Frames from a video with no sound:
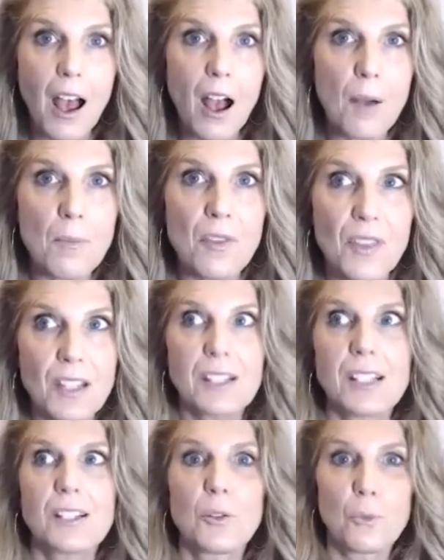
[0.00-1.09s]
This is
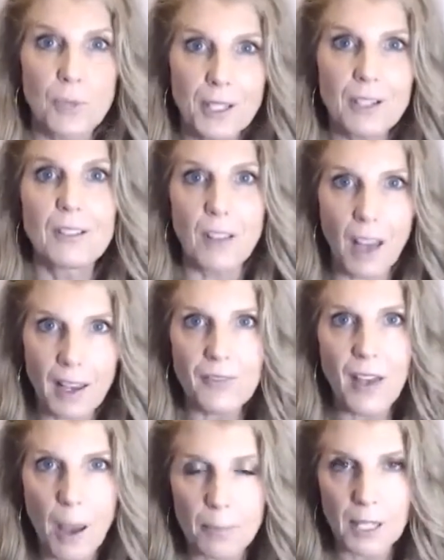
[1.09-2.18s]
the real life
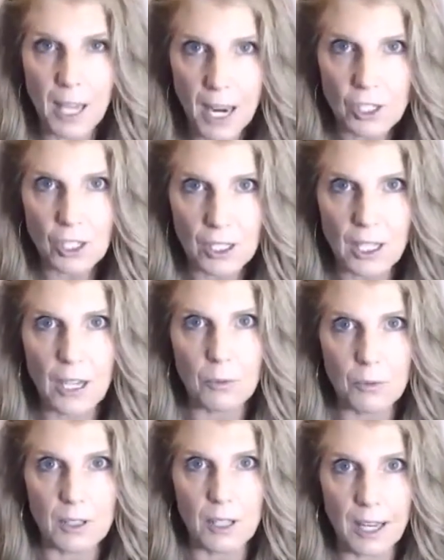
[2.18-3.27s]
application that I
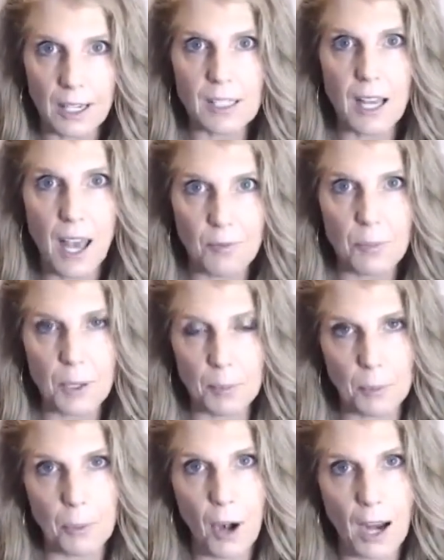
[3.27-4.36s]
like to have people
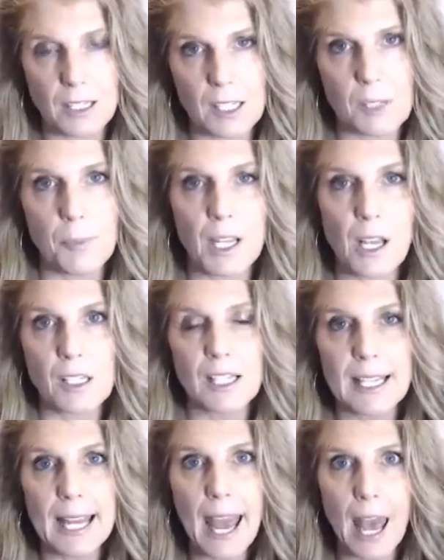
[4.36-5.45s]
practice, because
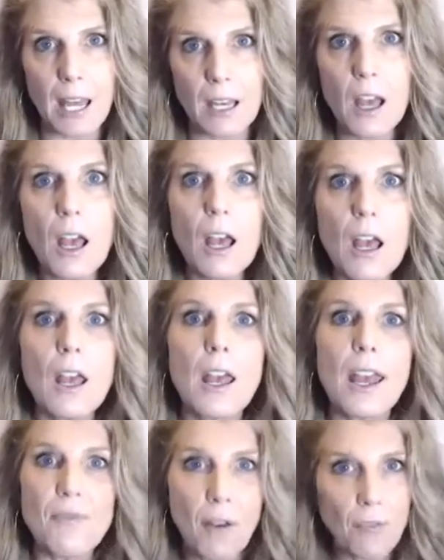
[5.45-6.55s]
again,
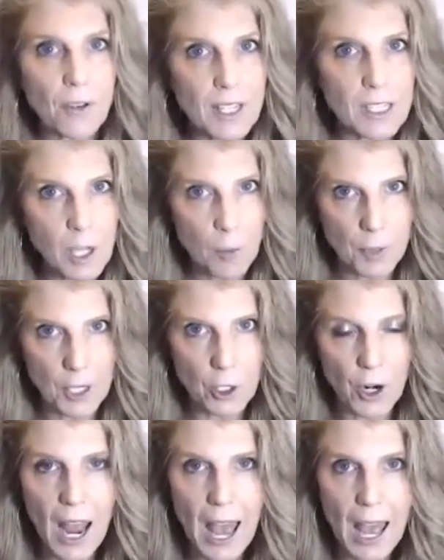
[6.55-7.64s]
if everything's up in your
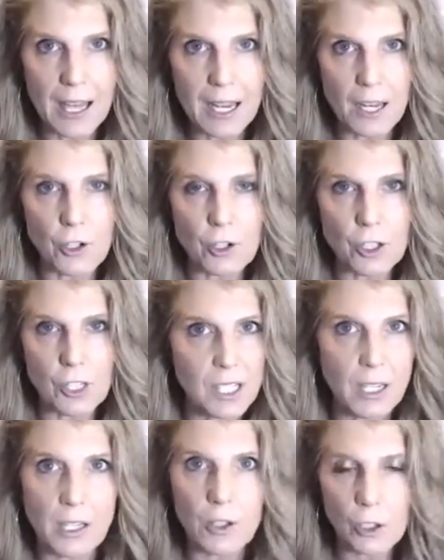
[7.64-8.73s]
head and you're just
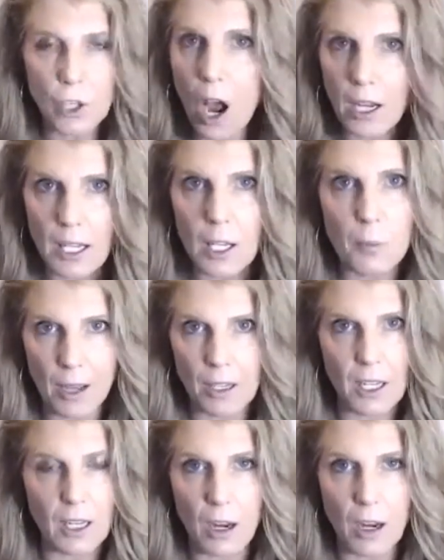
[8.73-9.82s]
sitting there talking about it
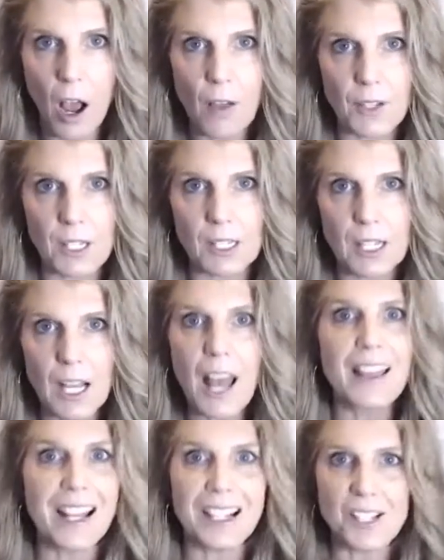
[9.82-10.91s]
in an office,
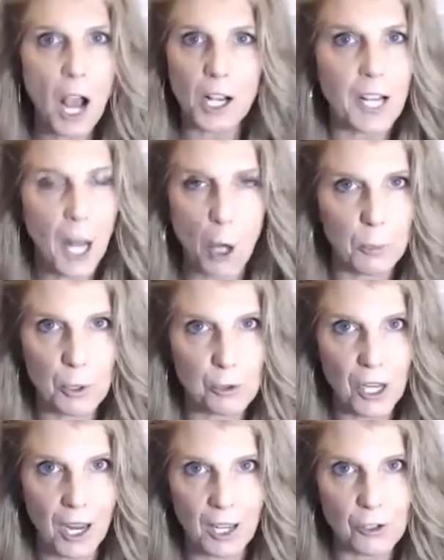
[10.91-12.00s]
that's not going to help you
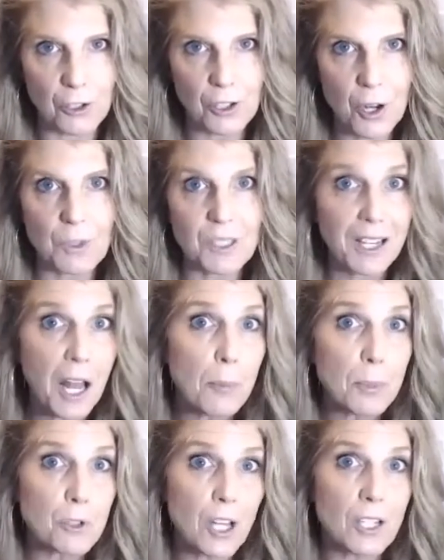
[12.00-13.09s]
change. What's going to help
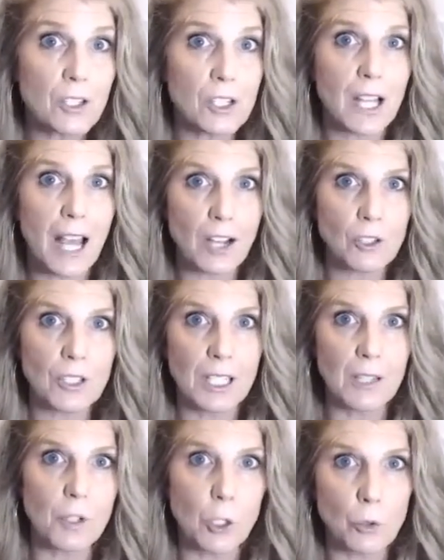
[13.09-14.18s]
you change is actually
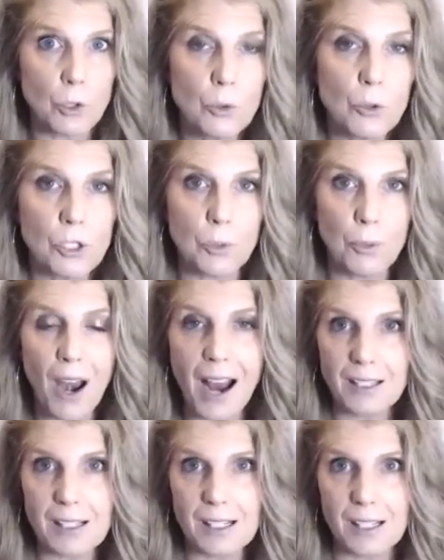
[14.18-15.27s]
giving you tools to
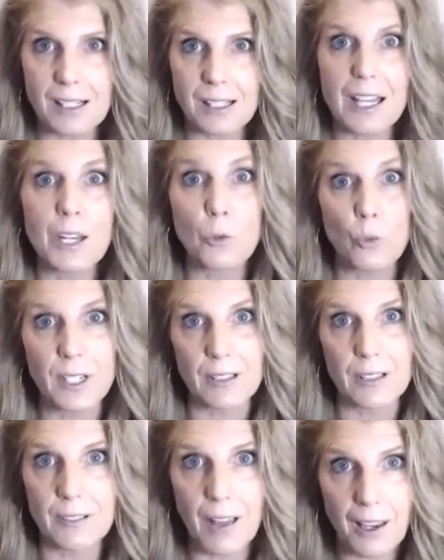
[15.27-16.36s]
practice this in real
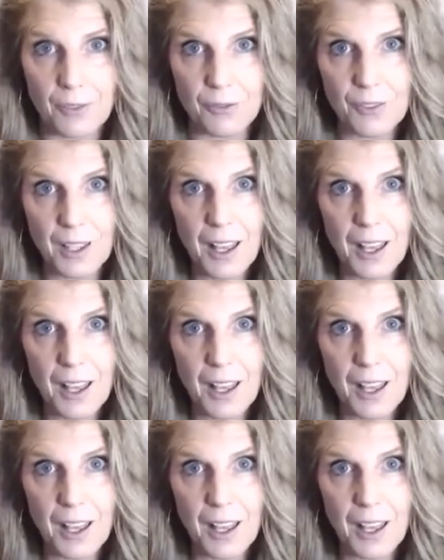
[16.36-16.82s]
life.